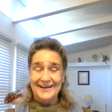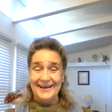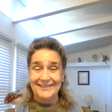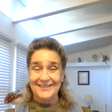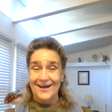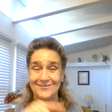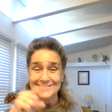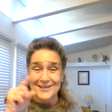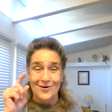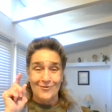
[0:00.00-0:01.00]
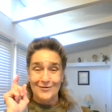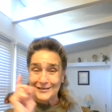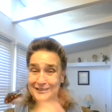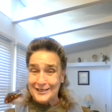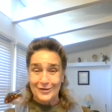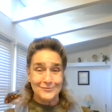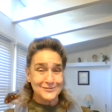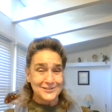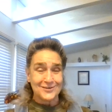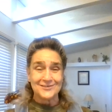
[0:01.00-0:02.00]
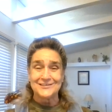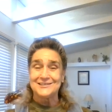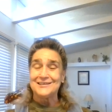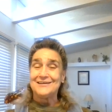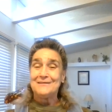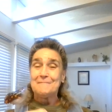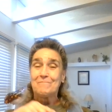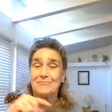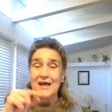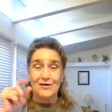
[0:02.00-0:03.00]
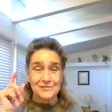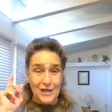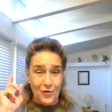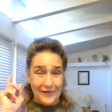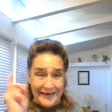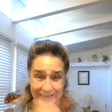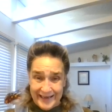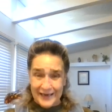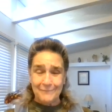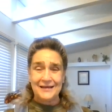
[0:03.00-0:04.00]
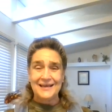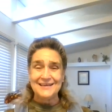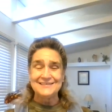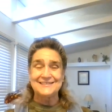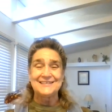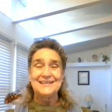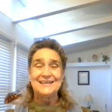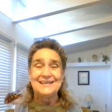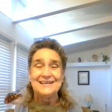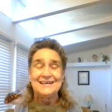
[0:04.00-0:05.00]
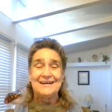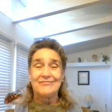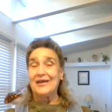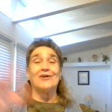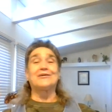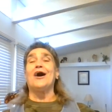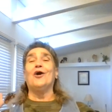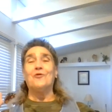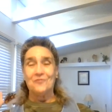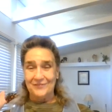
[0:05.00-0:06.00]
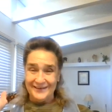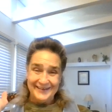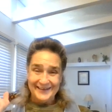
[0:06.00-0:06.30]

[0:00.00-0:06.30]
And those old accusers, those old enemies, they're gone